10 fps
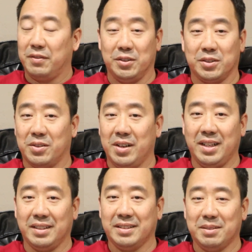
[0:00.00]
Feels
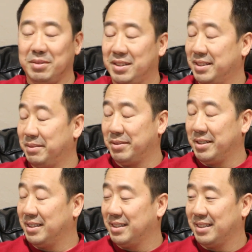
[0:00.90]
great, let me tell you,
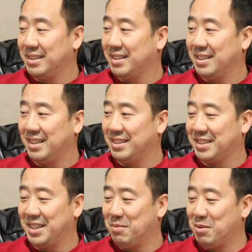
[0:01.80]
Brandon. I
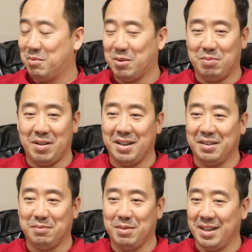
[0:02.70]
just can't be more
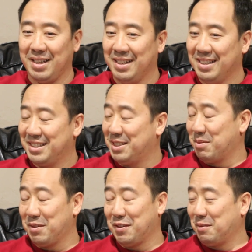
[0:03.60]
proud of my
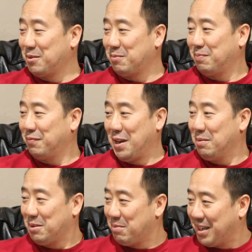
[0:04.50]
semi-famous
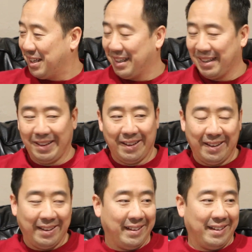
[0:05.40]
family band. I'm
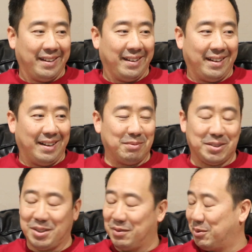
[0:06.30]

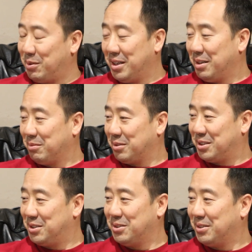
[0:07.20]
just overwhelmed
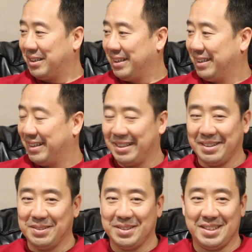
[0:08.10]
with joy. I